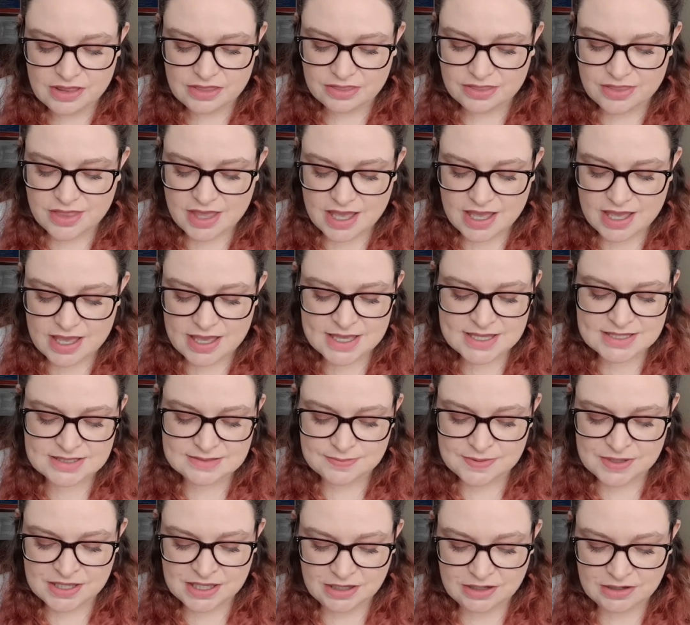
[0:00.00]
That has
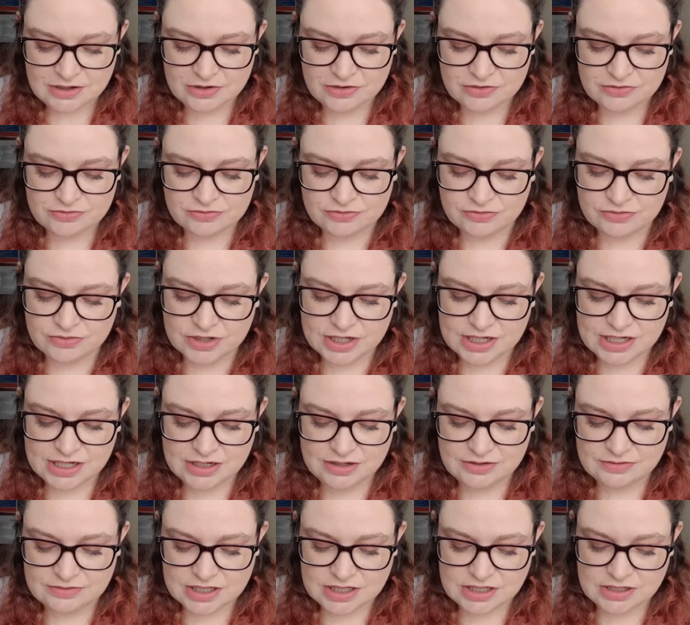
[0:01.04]
been
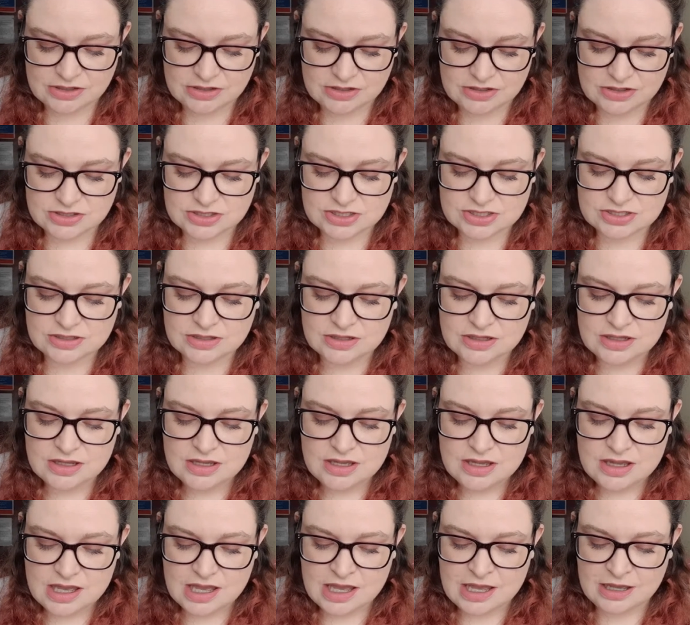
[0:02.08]
really, really good.
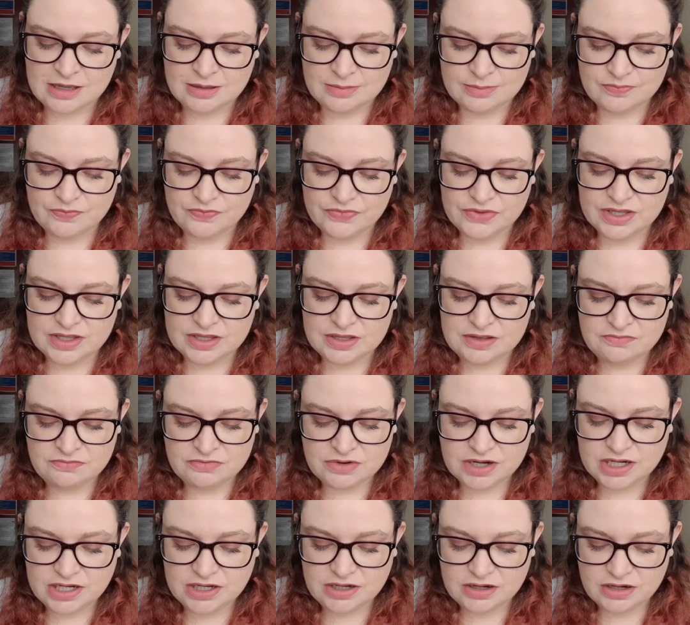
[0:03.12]
A
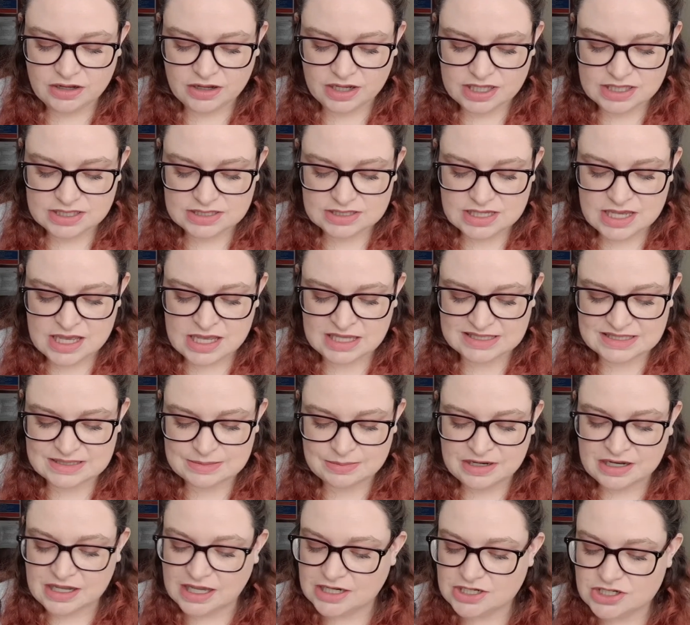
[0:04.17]
really nice
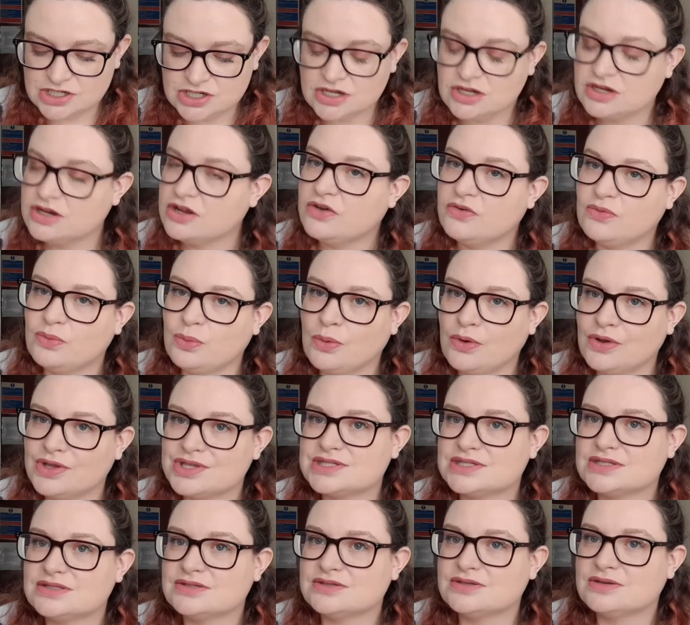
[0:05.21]
explanation of what
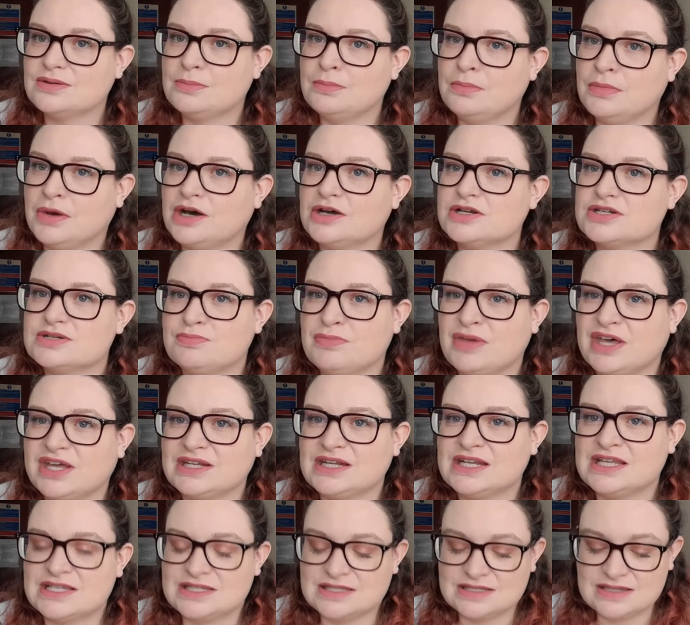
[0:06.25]
March
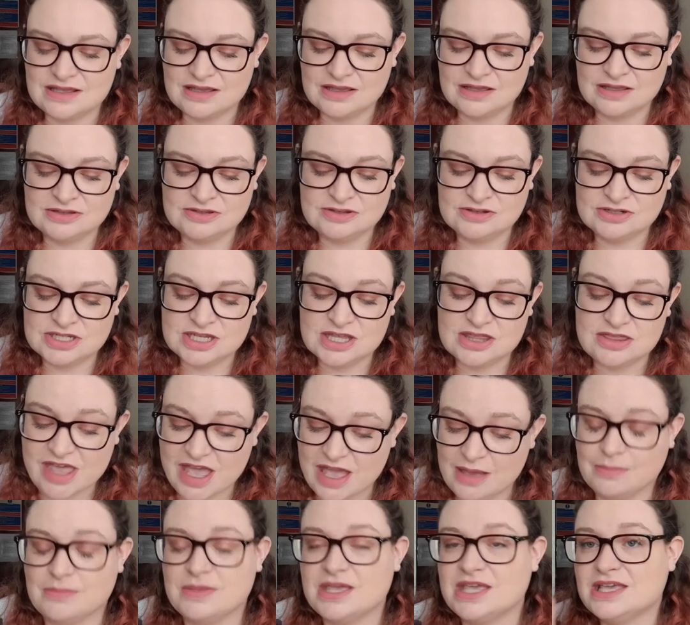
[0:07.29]
Madness to
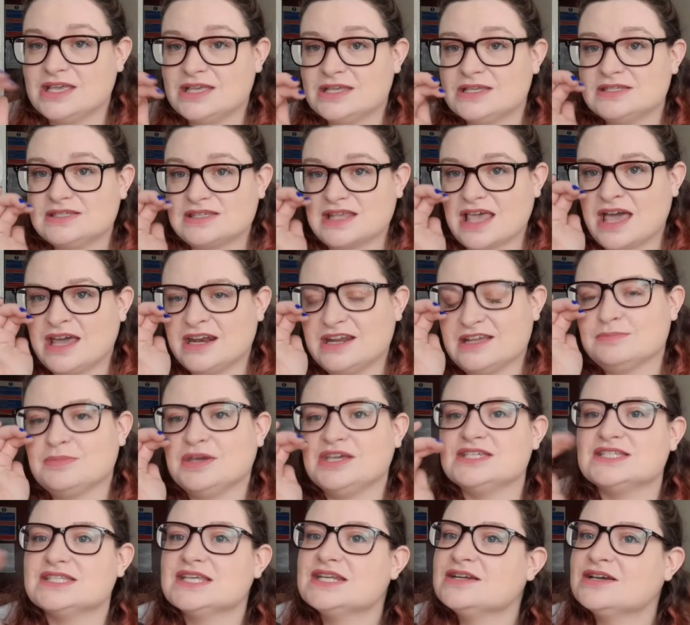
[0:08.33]
them is, and it
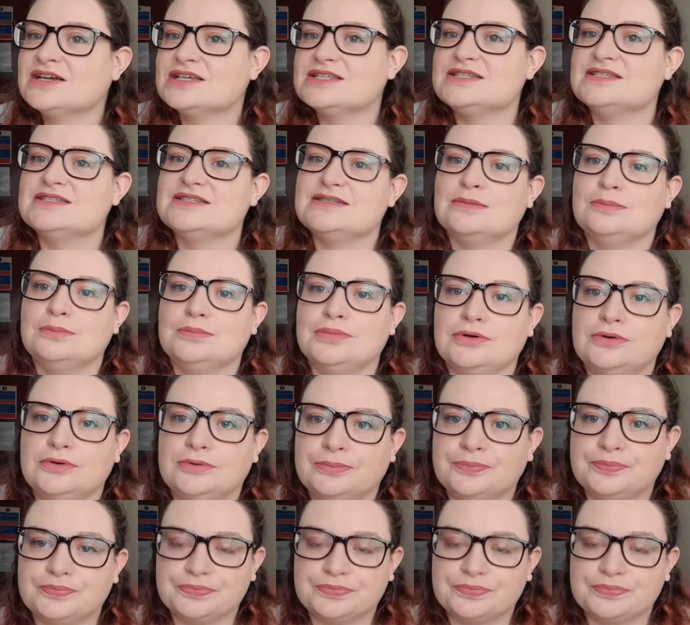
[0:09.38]
makes it nice and simple